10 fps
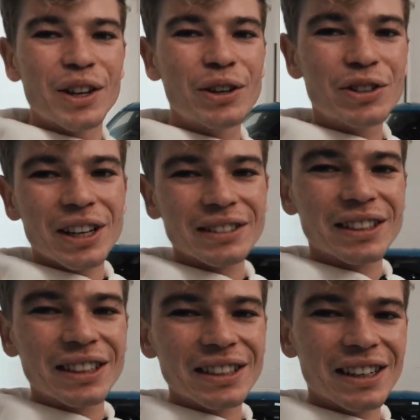Huge thanks
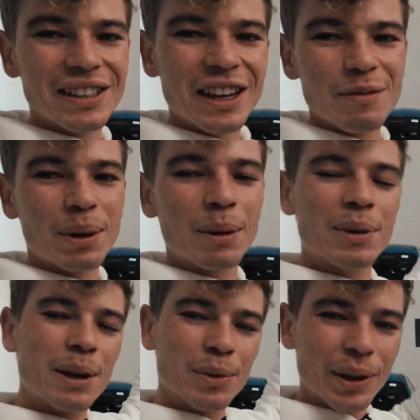to these guys again,
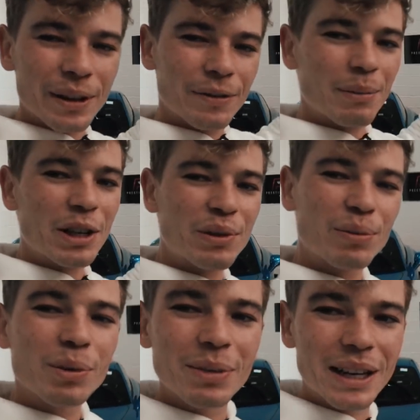PPM. All the information
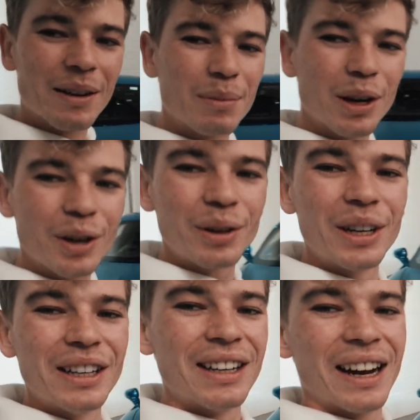will be down below.
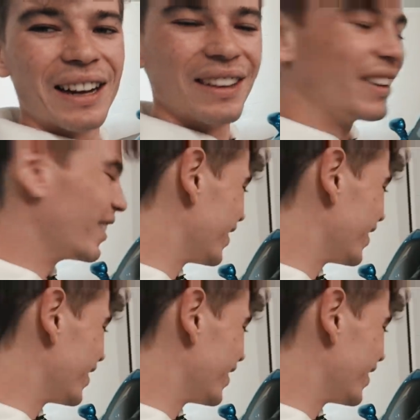And